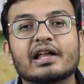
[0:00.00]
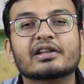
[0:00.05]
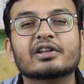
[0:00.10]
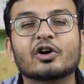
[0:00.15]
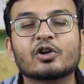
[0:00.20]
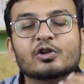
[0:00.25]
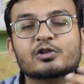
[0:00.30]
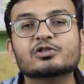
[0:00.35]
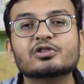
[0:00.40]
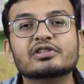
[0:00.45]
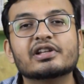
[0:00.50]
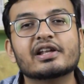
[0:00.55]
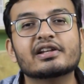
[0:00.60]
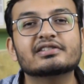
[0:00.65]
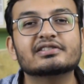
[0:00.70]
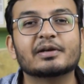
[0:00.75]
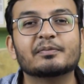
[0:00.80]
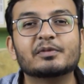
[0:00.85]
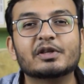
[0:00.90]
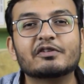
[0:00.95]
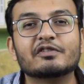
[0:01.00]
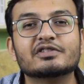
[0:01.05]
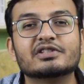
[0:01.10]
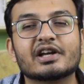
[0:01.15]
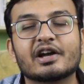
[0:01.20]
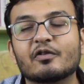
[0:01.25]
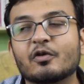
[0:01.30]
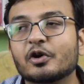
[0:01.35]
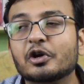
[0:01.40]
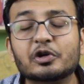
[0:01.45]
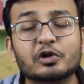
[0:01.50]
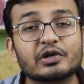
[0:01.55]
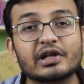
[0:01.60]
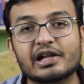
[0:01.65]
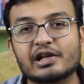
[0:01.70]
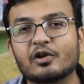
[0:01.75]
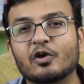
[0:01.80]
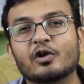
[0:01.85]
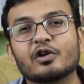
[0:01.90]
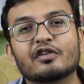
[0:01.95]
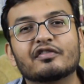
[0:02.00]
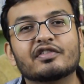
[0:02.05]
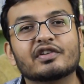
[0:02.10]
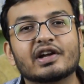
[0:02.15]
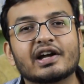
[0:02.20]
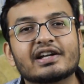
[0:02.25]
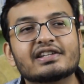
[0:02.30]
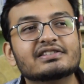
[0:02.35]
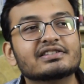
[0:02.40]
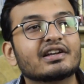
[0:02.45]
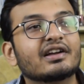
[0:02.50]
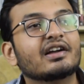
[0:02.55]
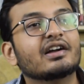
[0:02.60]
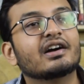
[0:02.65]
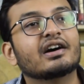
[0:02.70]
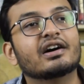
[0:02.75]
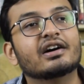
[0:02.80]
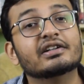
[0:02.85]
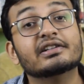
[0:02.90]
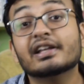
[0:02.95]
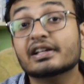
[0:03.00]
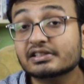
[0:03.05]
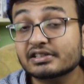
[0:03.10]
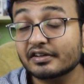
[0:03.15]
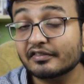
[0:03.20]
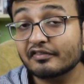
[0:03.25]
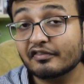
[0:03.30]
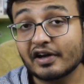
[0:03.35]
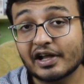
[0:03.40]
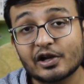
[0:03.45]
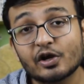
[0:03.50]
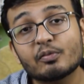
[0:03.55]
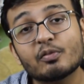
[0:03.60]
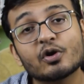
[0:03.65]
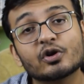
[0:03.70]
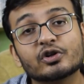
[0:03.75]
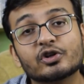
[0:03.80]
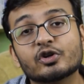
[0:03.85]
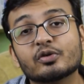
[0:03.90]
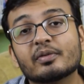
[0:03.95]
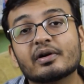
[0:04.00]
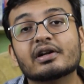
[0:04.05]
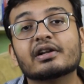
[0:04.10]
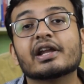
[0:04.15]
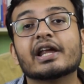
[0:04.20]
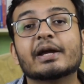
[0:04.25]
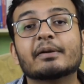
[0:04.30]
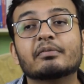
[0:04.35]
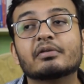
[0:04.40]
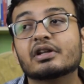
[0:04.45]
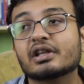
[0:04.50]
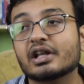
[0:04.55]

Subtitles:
Also, there is something which I wanted to tell all of you guys. There's a fellow booktuber named